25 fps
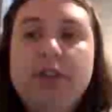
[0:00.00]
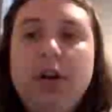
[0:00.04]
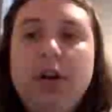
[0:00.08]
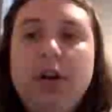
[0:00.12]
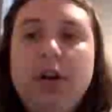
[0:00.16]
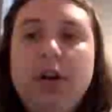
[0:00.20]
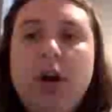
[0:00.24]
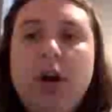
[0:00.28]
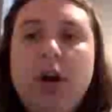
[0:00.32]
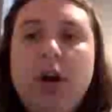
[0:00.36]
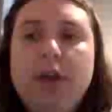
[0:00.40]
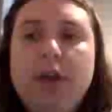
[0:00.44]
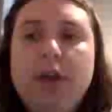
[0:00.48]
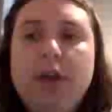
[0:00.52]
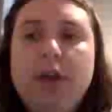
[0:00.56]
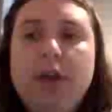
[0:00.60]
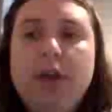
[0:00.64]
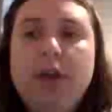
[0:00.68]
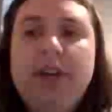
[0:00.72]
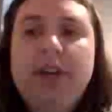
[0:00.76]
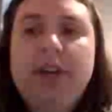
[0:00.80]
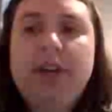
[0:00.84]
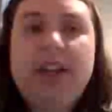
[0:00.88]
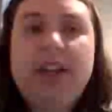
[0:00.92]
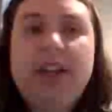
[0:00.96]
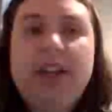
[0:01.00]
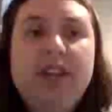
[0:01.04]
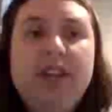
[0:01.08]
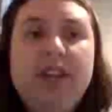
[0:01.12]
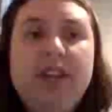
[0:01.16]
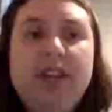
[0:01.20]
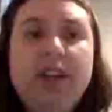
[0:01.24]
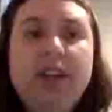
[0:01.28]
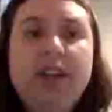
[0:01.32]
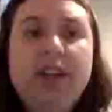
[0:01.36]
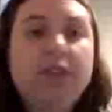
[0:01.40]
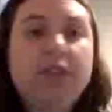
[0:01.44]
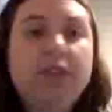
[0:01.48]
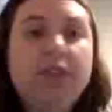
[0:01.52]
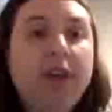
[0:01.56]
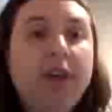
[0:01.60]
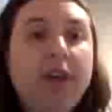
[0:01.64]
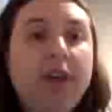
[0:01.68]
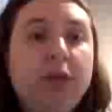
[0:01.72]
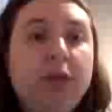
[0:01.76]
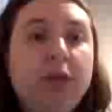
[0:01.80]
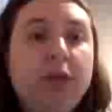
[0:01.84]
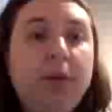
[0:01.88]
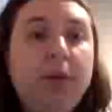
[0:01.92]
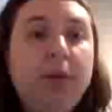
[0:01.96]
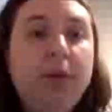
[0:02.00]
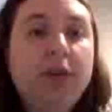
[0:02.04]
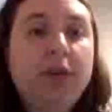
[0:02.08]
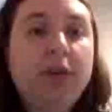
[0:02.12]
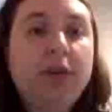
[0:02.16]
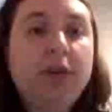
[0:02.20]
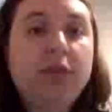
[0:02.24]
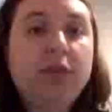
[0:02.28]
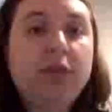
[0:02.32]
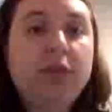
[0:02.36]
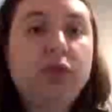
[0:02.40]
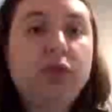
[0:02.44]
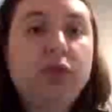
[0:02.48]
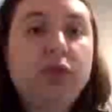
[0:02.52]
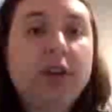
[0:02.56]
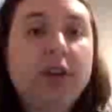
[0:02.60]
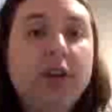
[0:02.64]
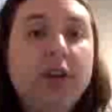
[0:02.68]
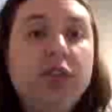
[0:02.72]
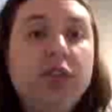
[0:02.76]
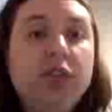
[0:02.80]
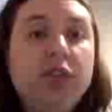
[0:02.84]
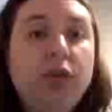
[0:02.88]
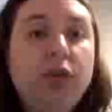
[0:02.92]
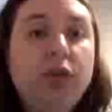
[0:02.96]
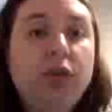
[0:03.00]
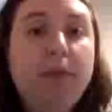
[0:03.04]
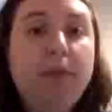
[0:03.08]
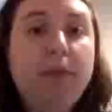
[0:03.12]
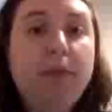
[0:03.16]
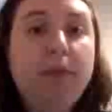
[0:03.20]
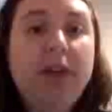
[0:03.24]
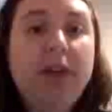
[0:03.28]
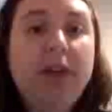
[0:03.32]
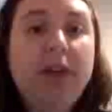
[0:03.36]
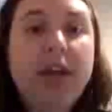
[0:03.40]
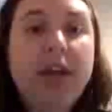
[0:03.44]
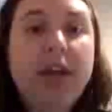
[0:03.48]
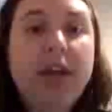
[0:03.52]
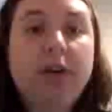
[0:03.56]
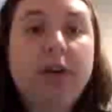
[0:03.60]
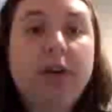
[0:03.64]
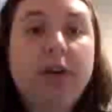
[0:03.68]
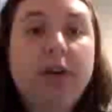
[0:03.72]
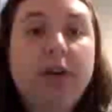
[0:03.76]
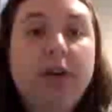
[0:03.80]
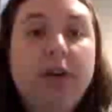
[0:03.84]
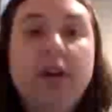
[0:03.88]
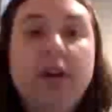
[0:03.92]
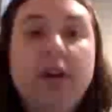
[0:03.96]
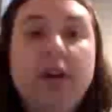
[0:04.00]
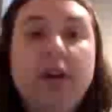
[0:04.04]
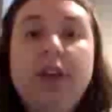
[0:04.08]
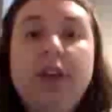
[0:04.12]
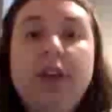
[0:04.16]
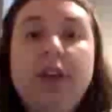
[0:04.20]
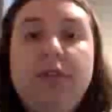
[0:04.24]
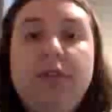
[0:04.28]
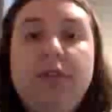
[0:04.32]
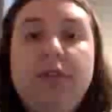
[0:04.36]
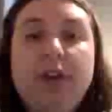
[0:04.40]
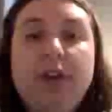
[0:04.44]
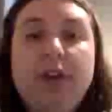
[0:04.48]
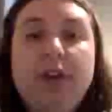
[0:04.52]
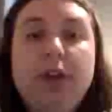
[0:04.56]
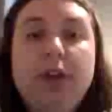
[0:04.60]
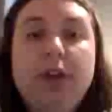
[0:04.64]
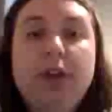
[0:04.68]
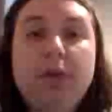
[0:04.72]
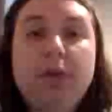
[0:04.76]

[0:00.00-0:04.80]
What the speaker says: although Sonnet 18 is in fact one of those addressed to a male character, the Fair Youth.